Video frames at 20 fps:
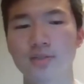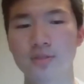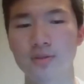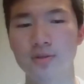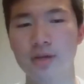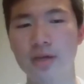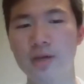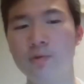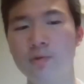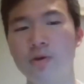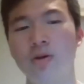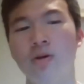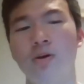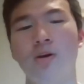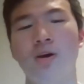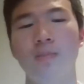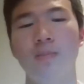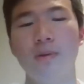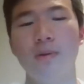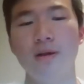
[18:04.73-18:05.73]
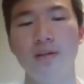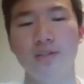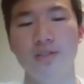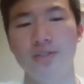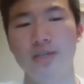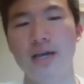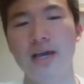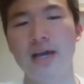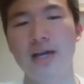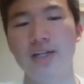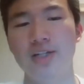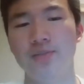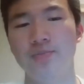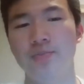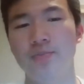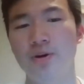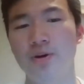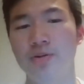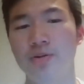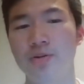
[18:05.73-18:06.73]
So it will help us
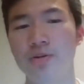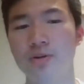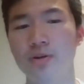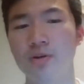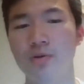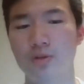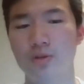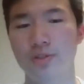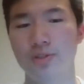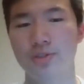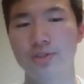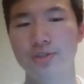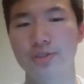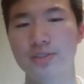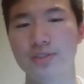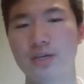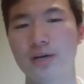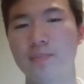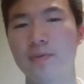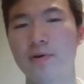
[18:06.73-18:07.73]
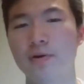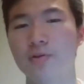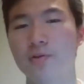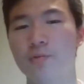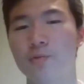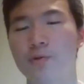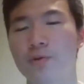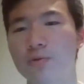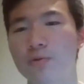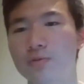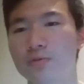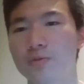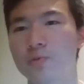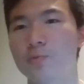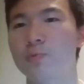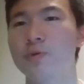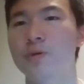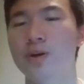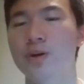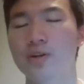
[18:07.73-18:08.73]
ask smarter questions about the
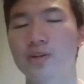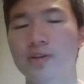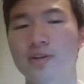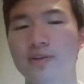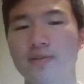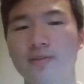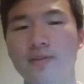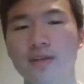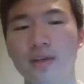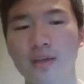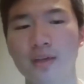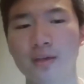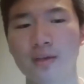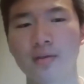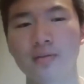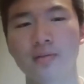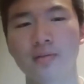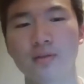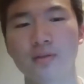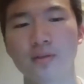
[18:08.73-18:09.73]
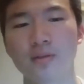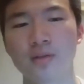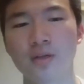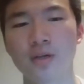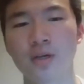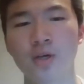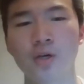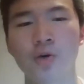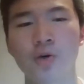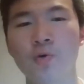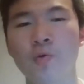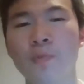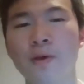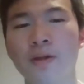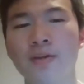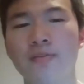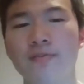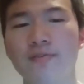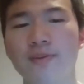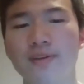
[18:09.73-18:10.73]
world we are living in.
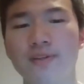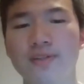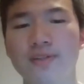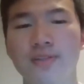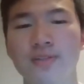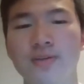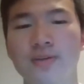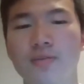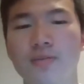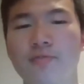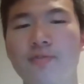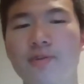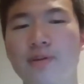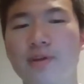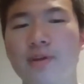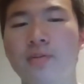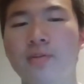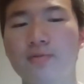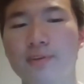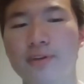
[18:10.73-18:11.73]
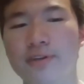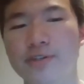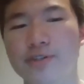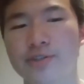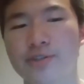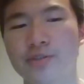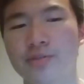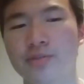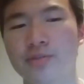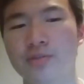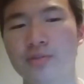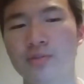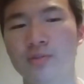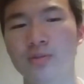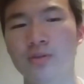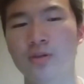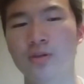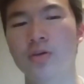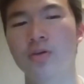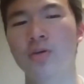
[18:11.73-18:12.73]
Who benefits from innovation?
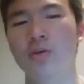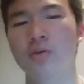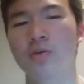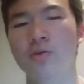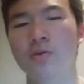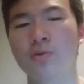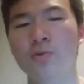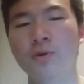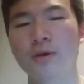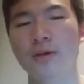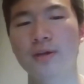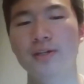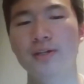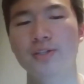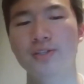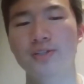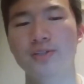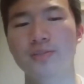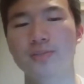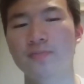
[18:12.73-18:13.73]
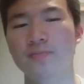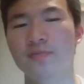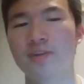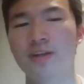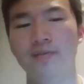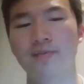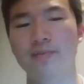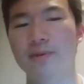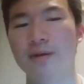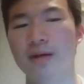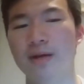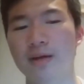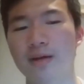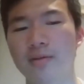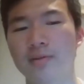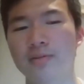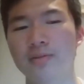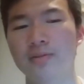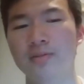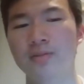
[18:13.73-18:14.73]
Who is left
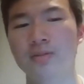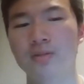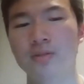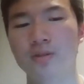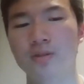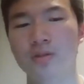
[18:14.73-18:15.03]
behind?